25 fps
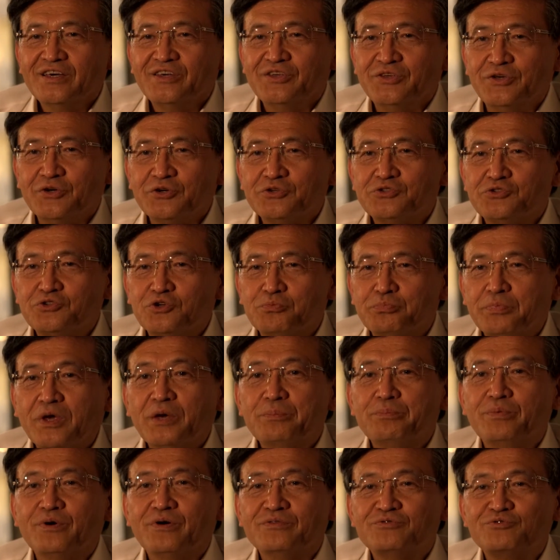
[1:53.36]
used to
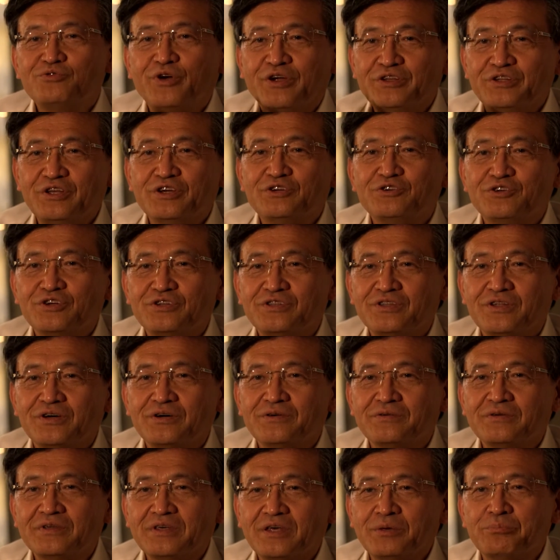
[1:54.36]
people
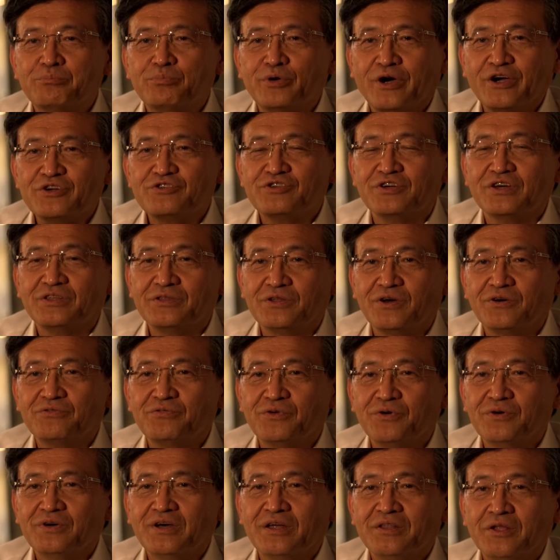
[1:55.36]
traditional impression of
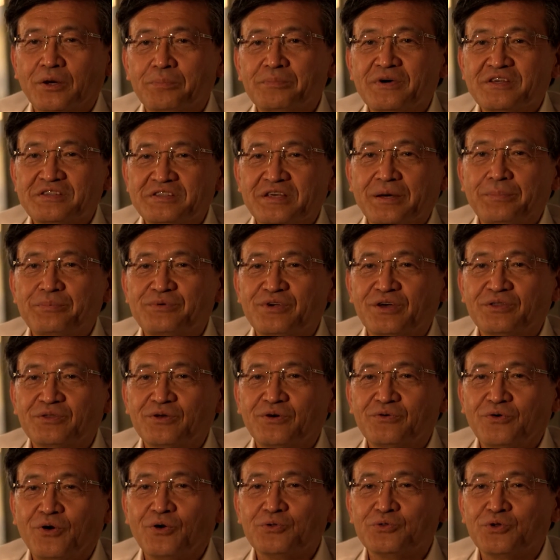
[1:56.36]
perception
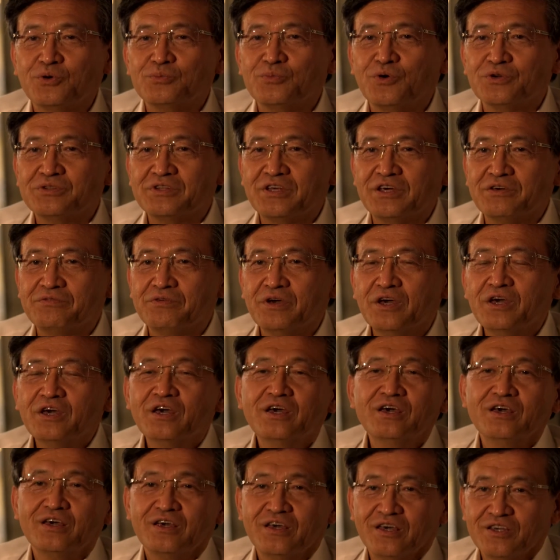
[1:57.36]
of automotive
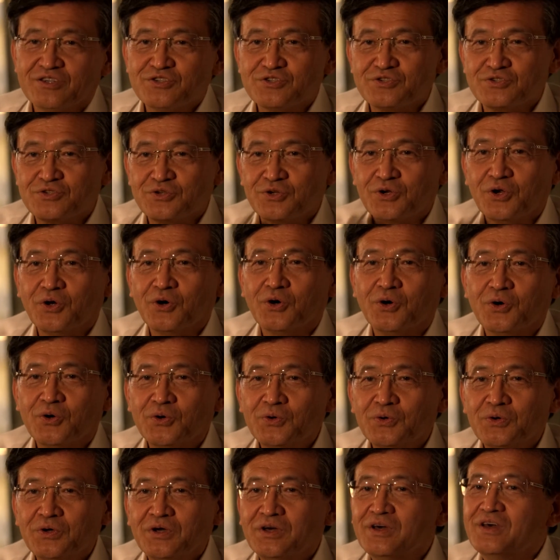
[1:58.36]
is
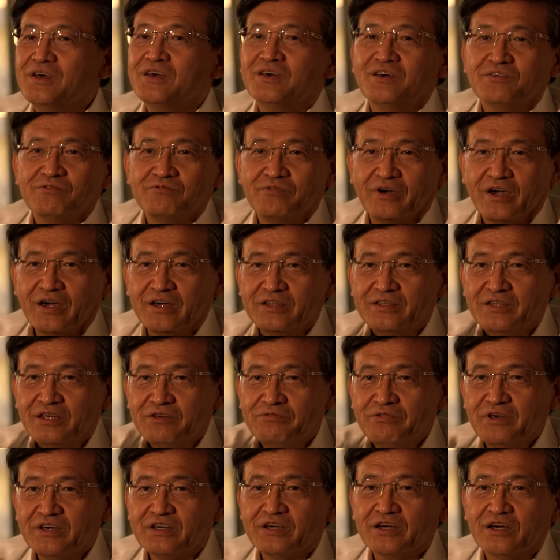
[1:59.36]
slow, very
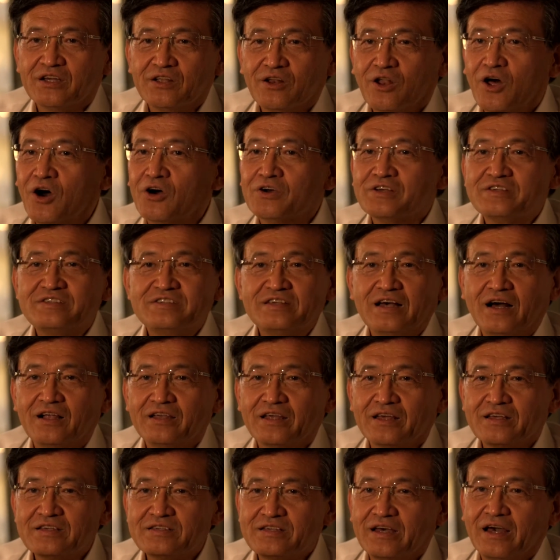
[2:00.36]
difficult, long
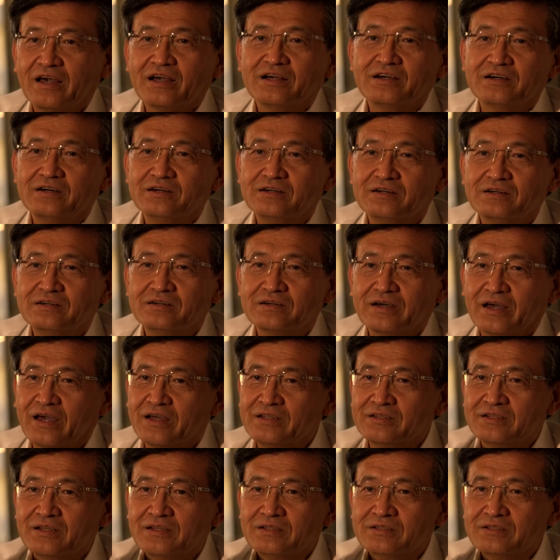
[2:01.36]
selling cycle,
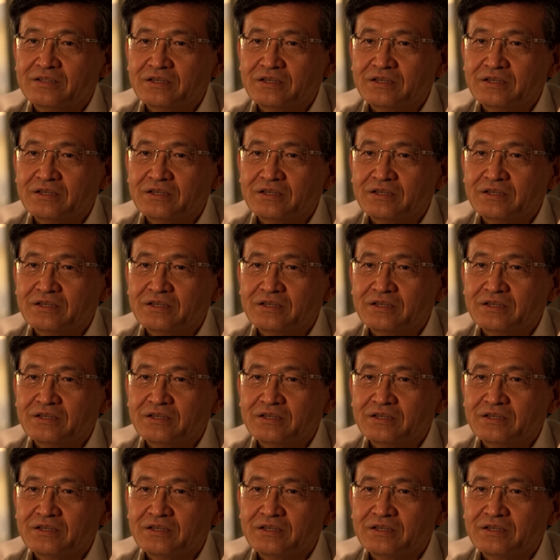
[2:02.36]
and then